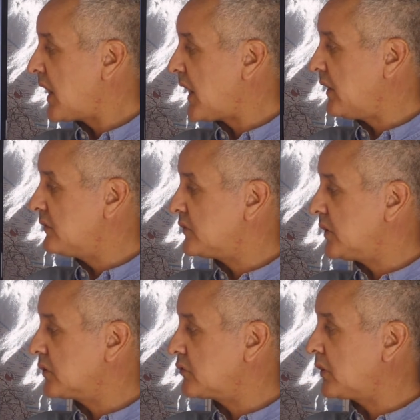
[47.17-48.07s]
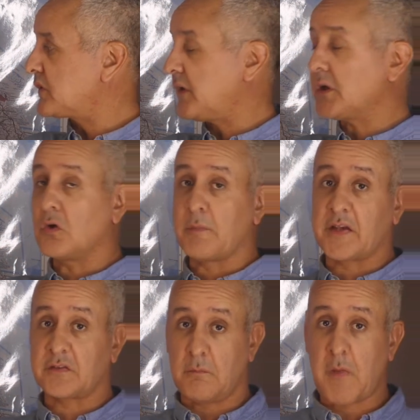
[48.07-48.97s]
and the gross vehicle
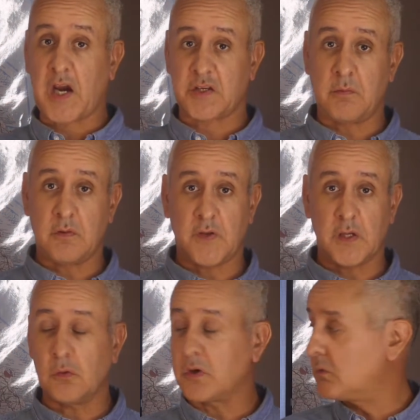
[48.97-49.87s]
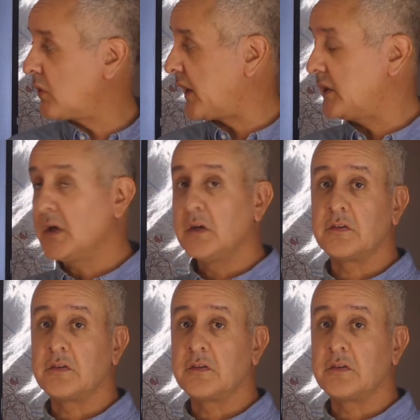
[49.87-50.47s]
mass, the maximum the vehicle can weigh,